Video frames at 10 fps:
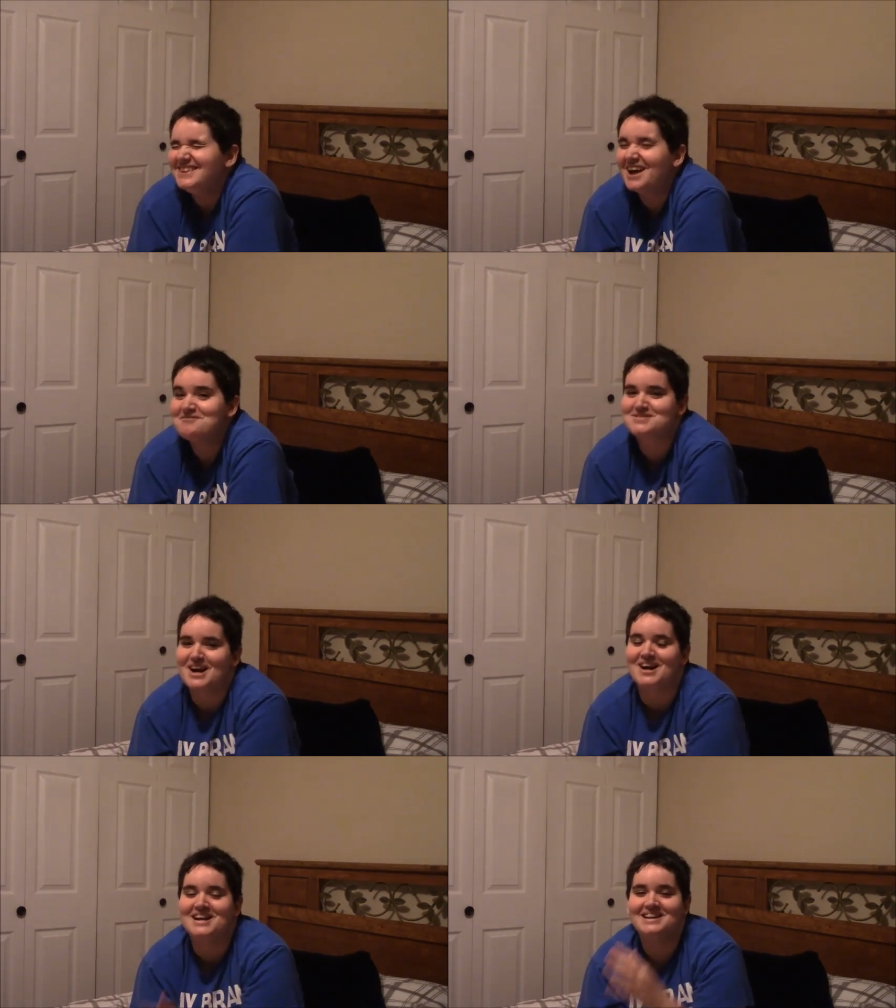I'm
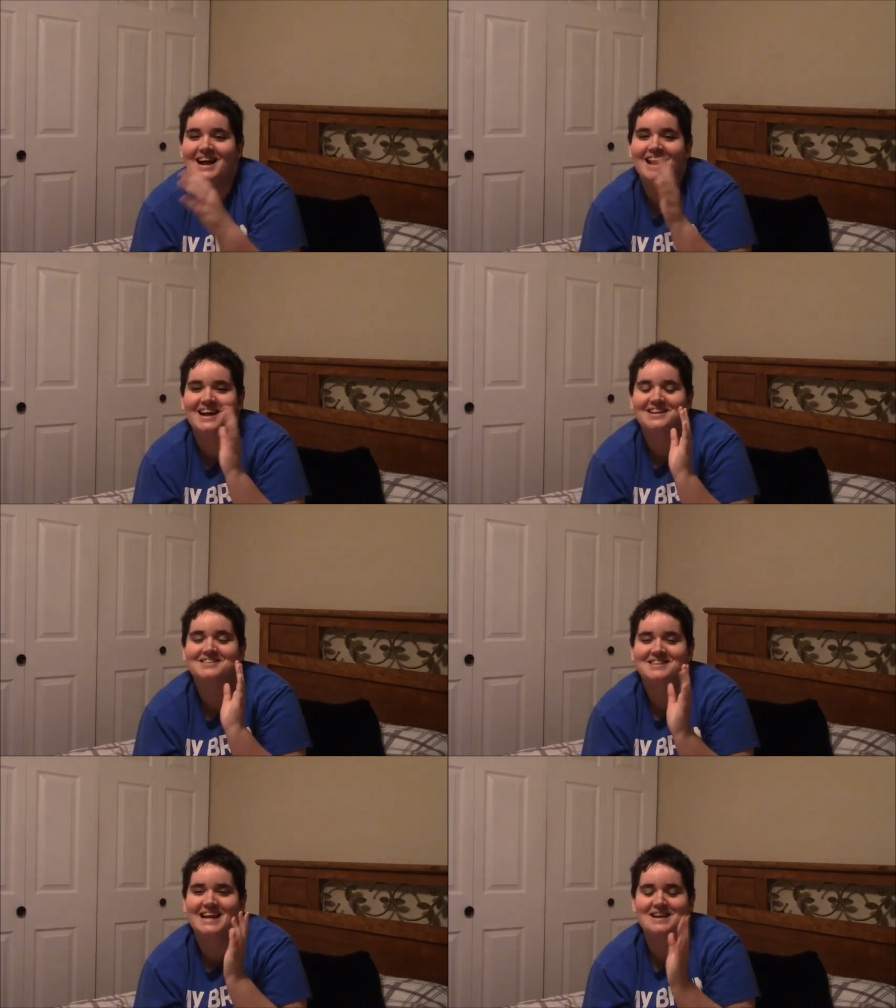sorry. Uh, uh,
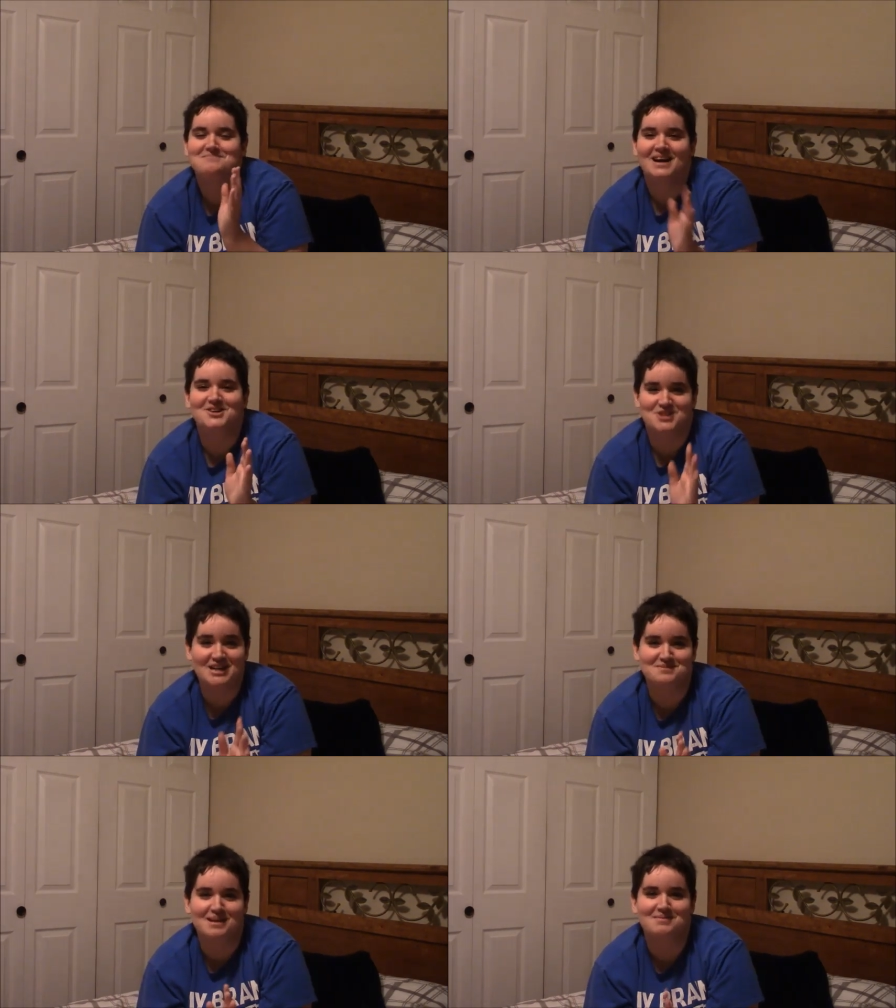getting back on track
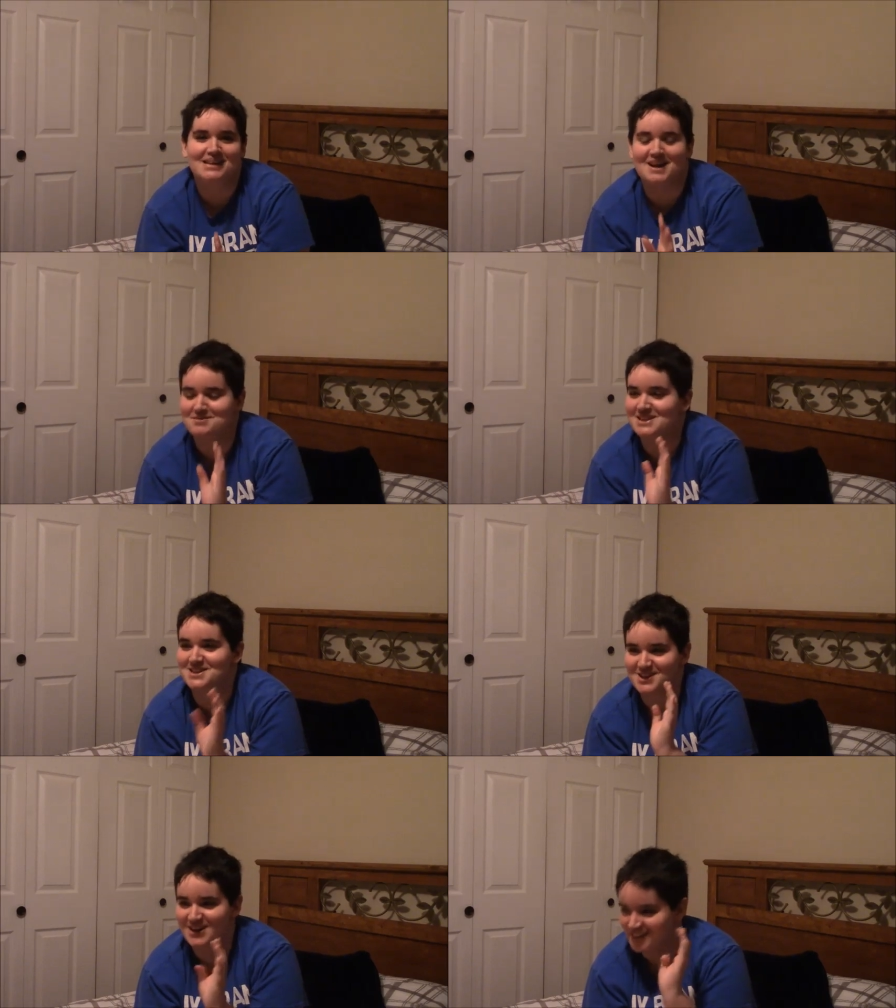is making me laugh because of
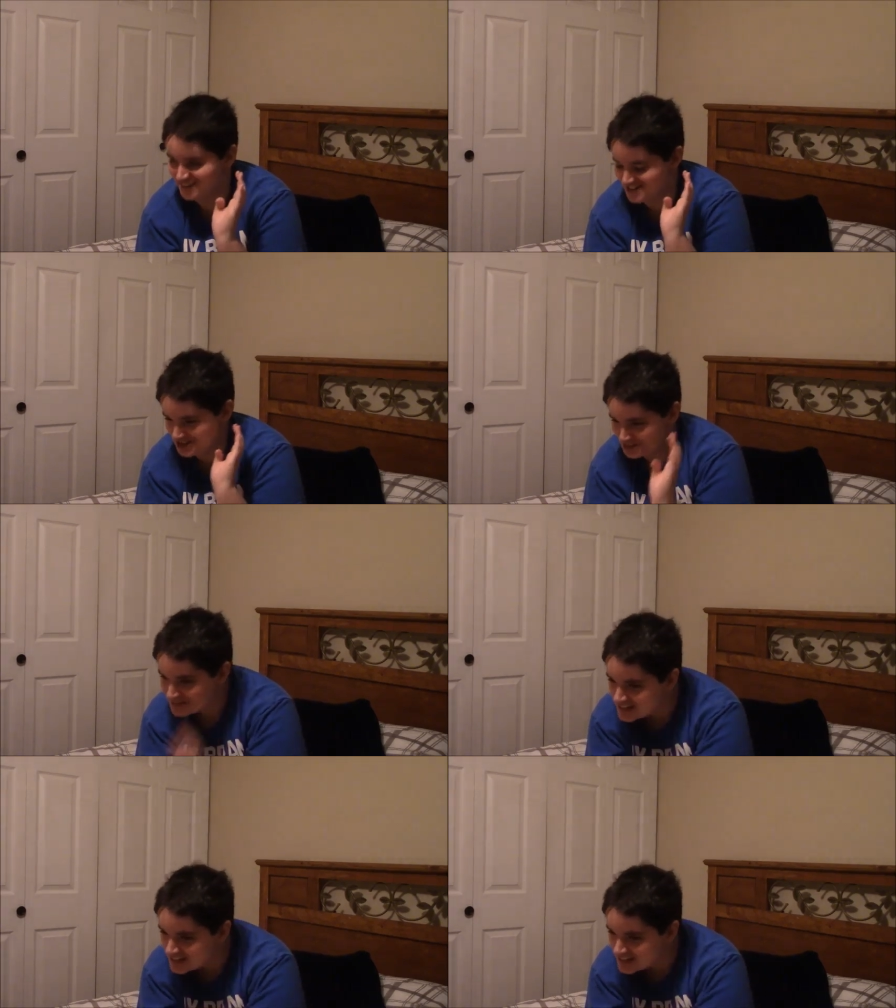the crayon issue.